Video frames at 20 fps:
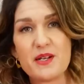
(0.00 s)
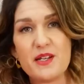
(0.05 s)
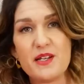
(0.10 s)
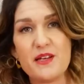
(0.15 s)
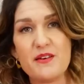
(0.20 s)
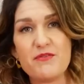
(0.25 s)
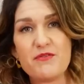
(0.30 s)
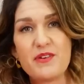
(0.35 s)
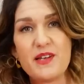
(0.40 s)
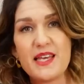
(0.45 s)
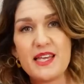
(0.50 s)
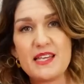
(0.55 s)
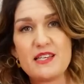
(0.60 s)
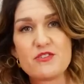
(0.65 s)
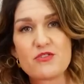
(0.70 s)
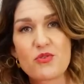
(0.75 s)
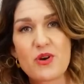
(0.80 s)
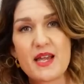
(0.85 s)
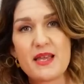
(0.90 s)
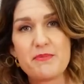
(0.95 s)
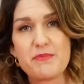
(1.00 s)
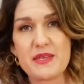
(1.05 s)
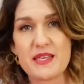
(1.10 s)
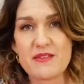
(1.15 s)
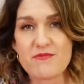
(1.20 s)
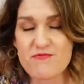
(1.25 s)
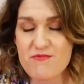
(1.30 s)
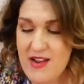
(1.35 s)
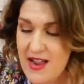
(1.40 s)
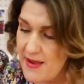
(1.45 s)
a lovely
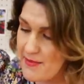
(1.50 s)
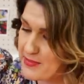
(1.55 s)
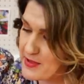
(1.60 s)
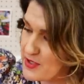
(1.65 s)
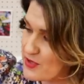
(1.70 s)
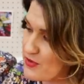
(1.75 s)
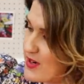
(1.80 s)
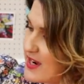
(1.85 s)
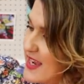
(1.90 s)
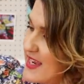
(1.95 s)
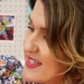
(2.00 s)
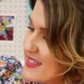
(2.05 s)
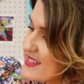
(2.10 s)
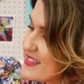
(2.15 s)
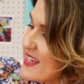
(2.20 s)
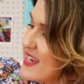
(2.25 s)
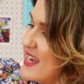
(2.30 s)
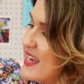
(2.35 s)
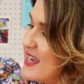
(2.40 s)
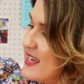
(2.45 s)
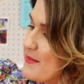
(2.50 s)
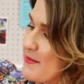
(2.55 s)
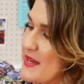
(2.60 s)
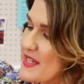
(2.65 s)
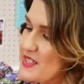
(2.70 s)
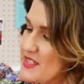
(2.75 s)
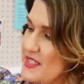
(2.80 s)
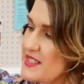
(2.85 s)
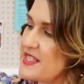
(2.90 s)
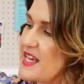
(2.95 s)
drapey wrap dress.
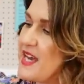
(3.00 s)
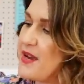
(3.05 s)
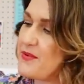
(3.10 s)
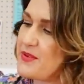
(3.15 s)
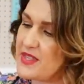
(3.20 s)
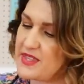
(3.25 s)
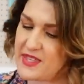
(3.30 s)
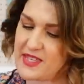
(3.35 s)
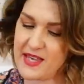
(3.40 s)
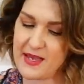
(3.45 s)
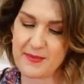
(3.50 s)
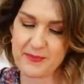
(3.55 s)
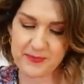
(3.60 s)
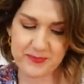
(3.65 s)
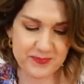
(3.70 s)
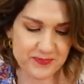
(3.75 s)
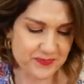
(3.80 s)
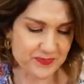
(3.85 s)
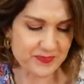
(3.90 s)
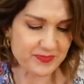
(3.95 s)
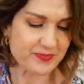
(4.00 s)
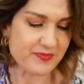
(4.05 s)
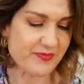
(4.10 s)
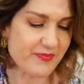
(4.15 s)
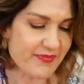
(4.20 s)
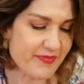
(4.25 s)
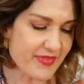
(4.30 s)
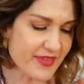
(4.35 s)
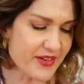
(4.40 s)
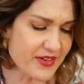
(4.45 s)
Imagine that with them
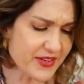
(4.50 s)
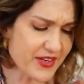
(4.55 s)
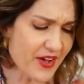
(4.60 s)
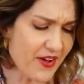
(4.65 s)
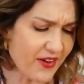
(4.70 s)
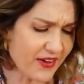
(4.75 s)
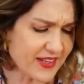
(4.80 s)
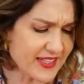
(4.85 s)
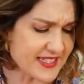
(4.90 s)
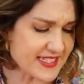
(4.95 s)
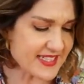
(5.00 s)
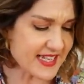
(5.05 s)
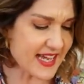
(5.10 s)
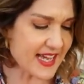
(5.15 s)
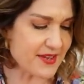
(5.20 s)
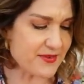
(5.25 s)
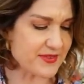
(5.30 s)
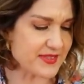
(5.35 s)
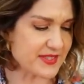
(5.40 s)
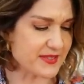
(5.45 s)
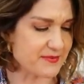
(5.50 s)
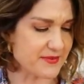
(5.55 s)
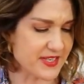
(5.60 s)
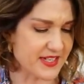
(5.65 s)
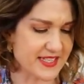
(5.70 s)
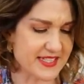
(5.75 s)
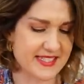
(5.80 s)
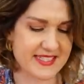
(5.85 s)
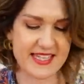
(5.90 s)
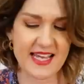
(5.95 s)
on holiday with some
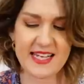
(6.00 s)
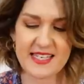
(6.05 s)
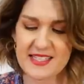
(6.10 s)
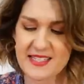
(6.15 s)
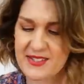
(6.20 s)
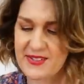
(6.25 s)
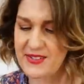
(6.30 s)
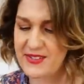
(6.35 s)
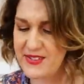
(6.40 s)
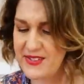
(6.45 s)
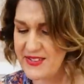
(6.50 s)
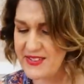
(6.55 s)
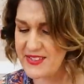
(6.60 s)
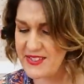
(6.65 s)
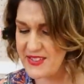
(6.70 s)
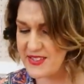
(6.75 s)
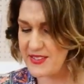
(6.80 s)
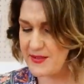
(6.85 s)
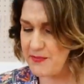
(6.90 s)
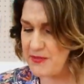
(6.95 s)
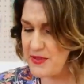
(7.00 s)
nice sandals, just a